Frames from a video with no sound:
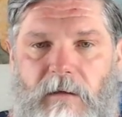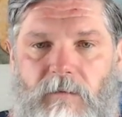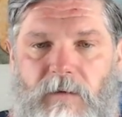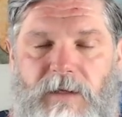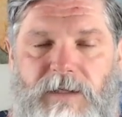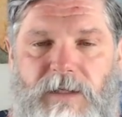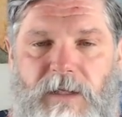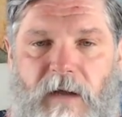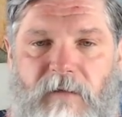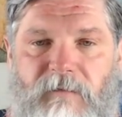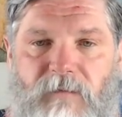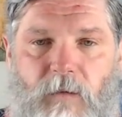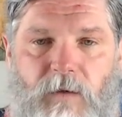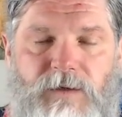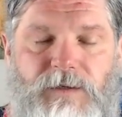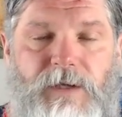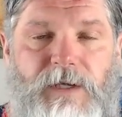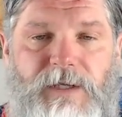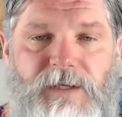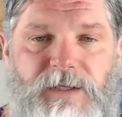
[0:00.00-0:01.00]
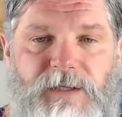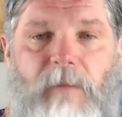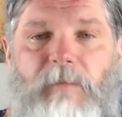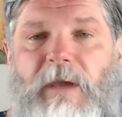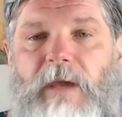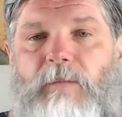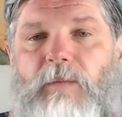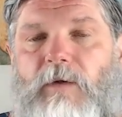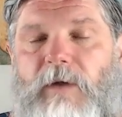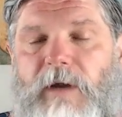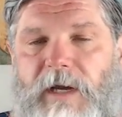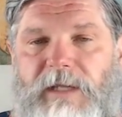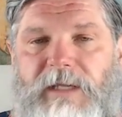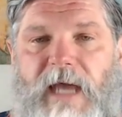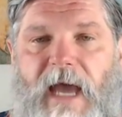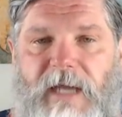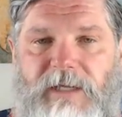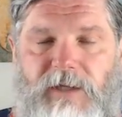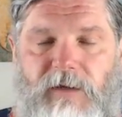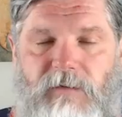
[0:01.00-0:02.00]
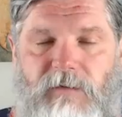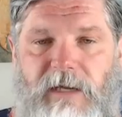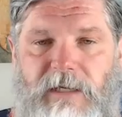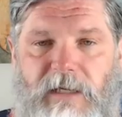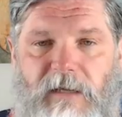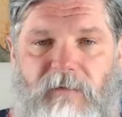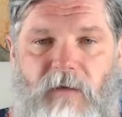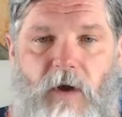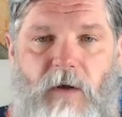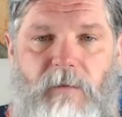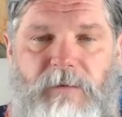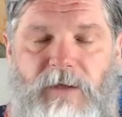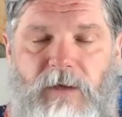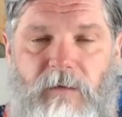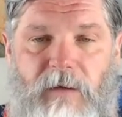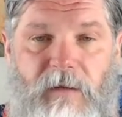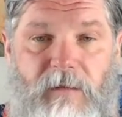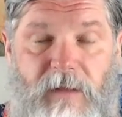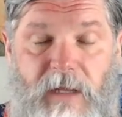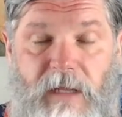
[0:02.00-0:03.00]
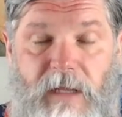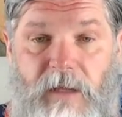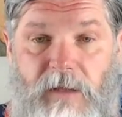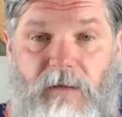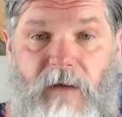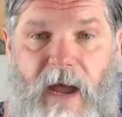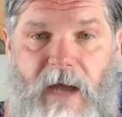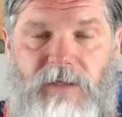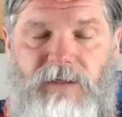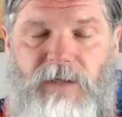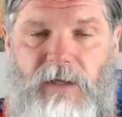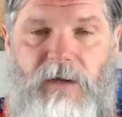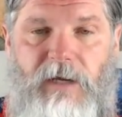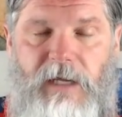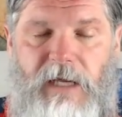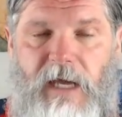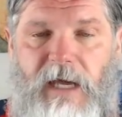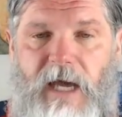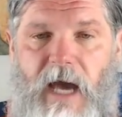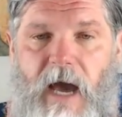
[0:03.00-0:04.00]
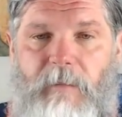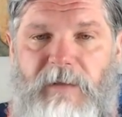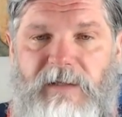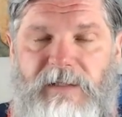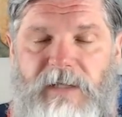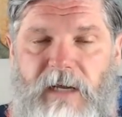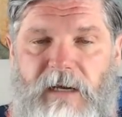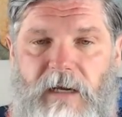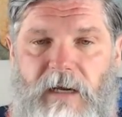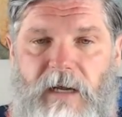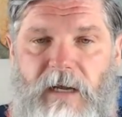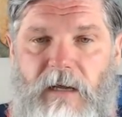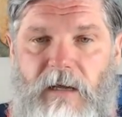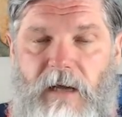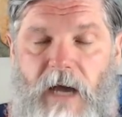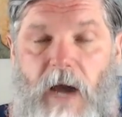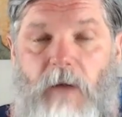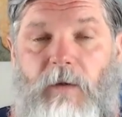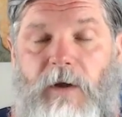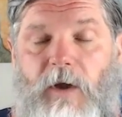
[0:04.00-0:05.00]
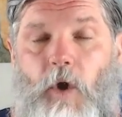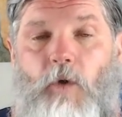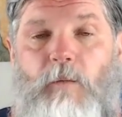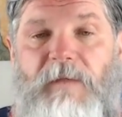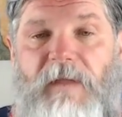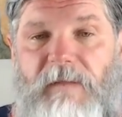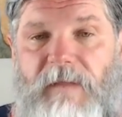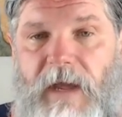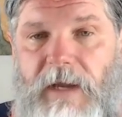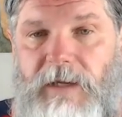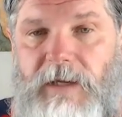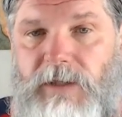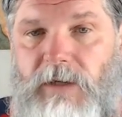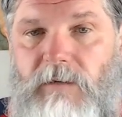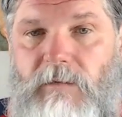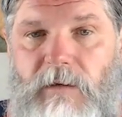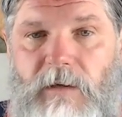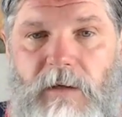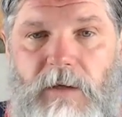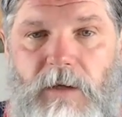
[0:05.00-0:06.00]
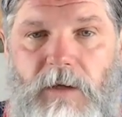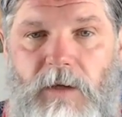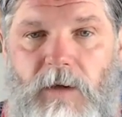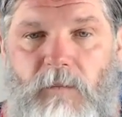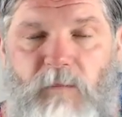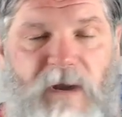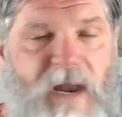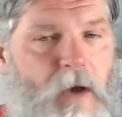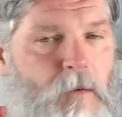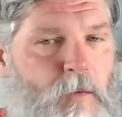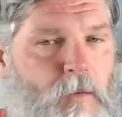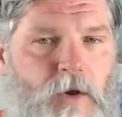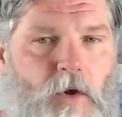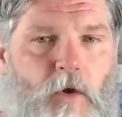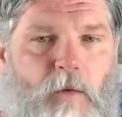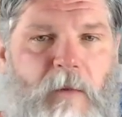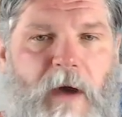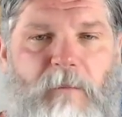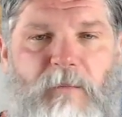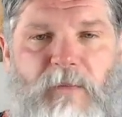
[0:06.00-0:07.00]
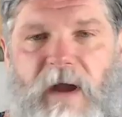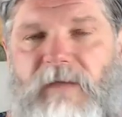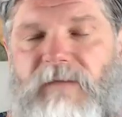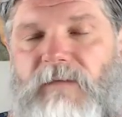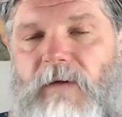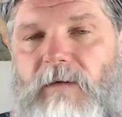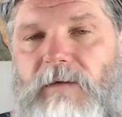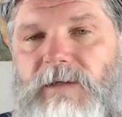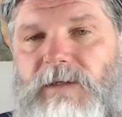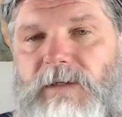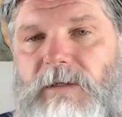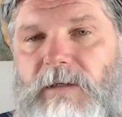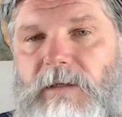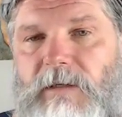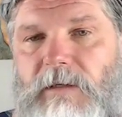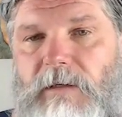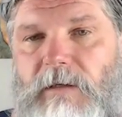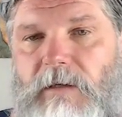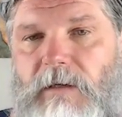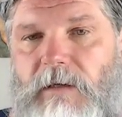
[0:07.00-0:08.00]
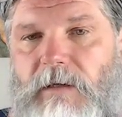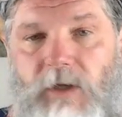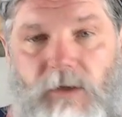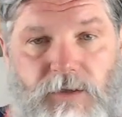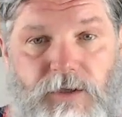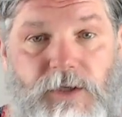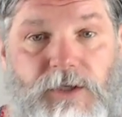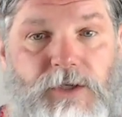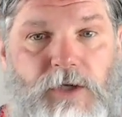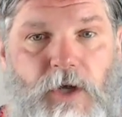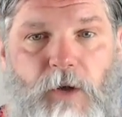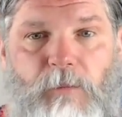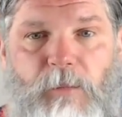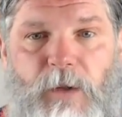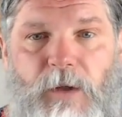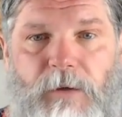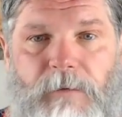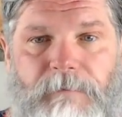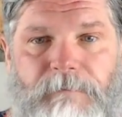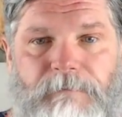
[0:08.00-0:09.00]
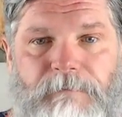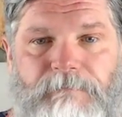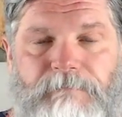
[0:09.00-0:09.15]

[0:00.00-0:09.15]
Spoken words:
which unfortunately some people are going to attach a great deal of hope to and think that they're actually going to get compensated. I would hope that they do, but I wouldn't hold my breath, folks. You'll just turn blue.